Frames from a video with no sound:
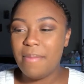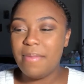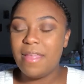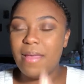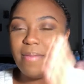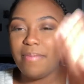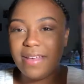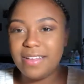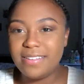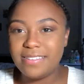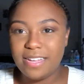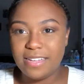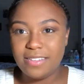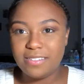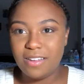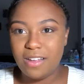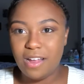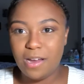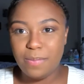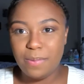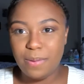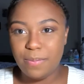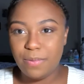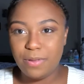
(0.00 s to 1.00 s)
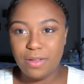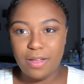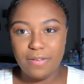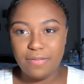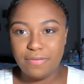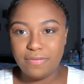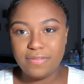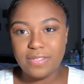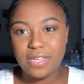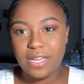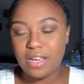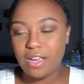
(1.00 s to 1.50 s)
that makes sense. A lot of people
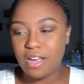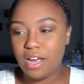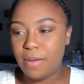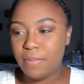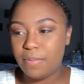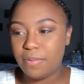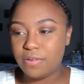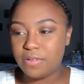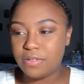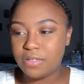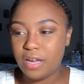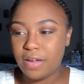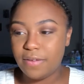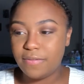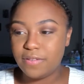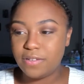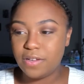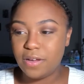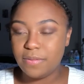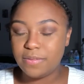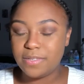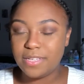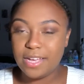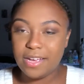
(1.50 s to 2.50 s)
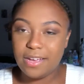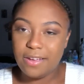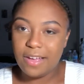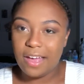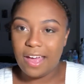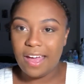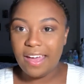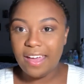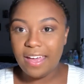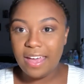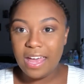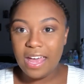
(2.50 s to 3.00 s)
love seeing couple stuff, so I was like,
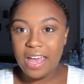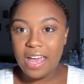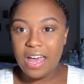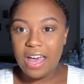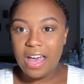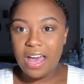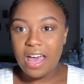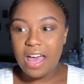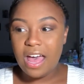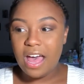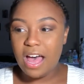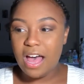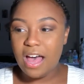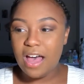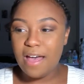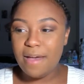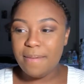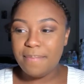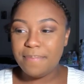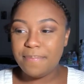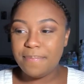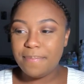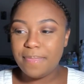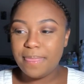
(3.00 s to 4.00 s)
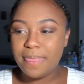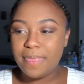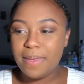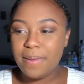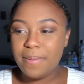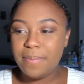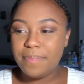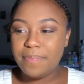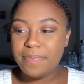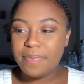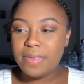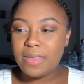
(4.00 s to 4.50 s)
okay.
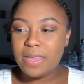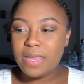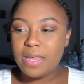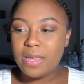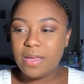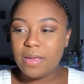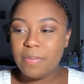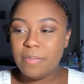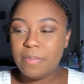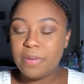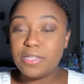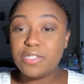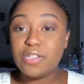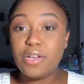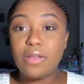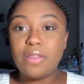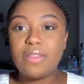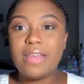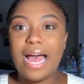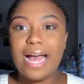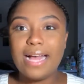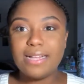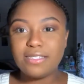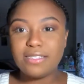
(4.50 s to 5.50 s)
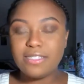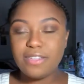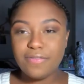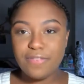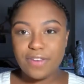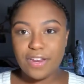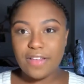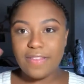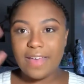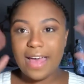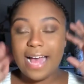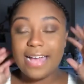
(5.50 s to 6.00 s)
But so that's the
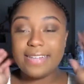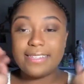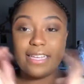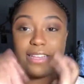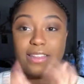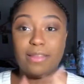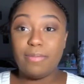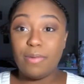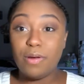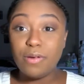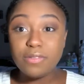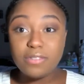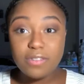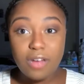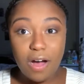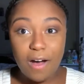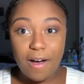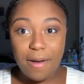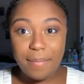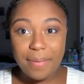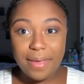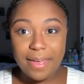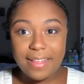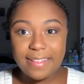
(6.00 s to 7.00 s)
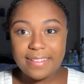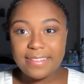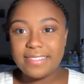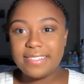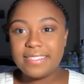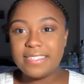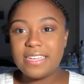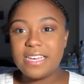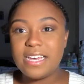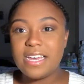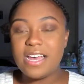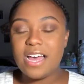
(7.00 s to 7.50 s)
video that has like the most
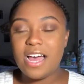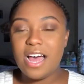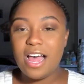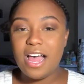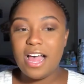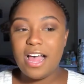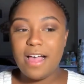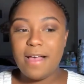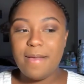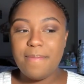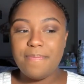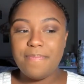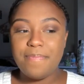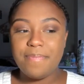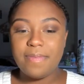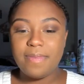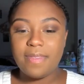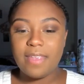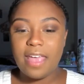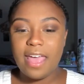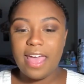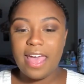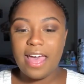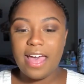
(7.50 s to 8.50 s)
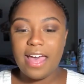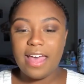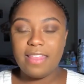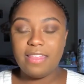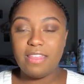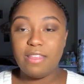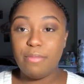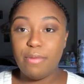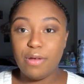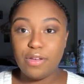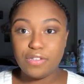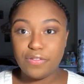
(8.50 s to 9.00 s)
comments
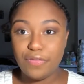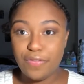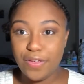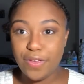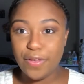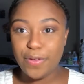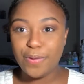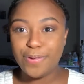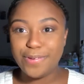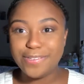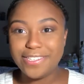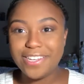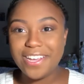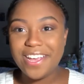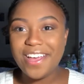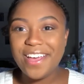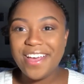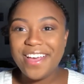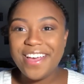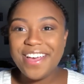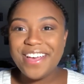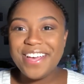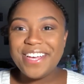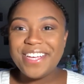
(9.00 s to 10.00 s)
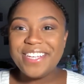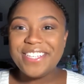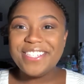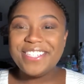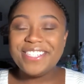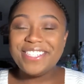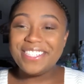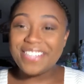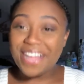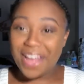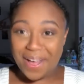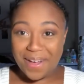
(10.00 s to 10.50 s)
and the most views.
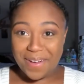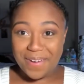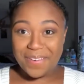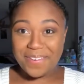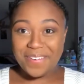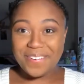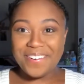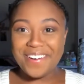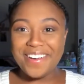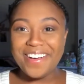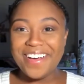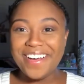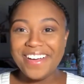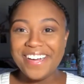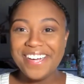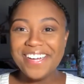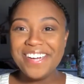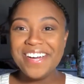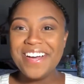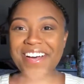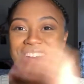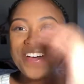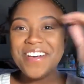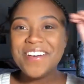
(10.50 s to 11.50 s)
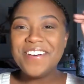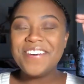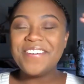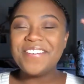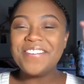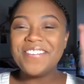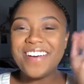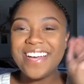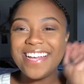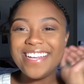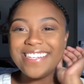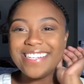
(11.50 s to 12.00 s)
So
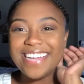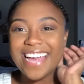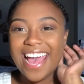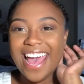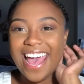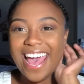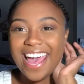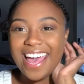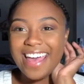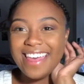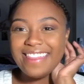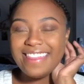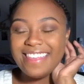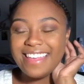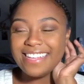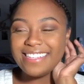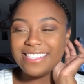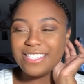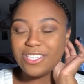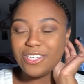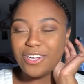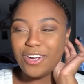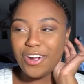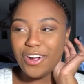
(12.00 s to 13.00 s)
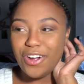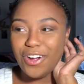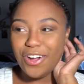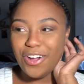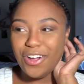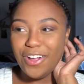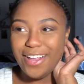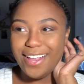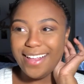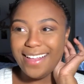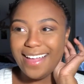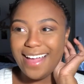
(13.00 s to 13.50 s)
one day this
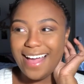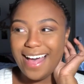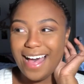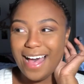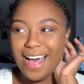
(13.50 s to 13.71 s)
girl